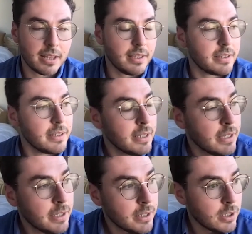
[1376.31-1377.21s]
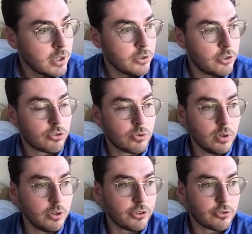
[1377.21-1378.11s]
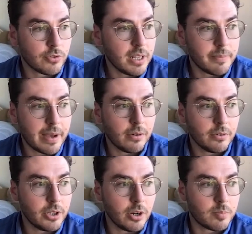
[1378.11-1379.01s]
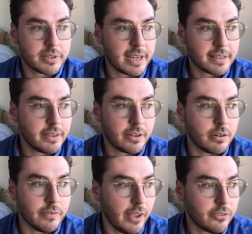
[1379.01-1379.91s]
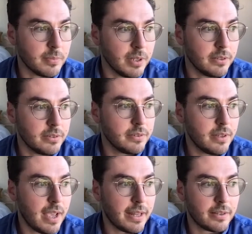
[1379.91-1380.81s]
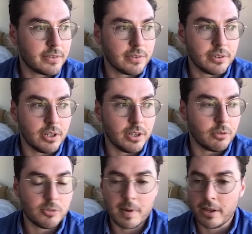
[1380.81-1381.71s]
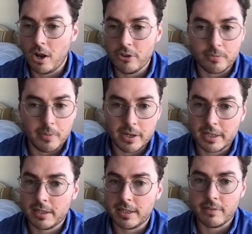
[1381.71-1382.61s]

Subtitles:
think to schools, it's really about protecting their investment, and it's we're spending all this money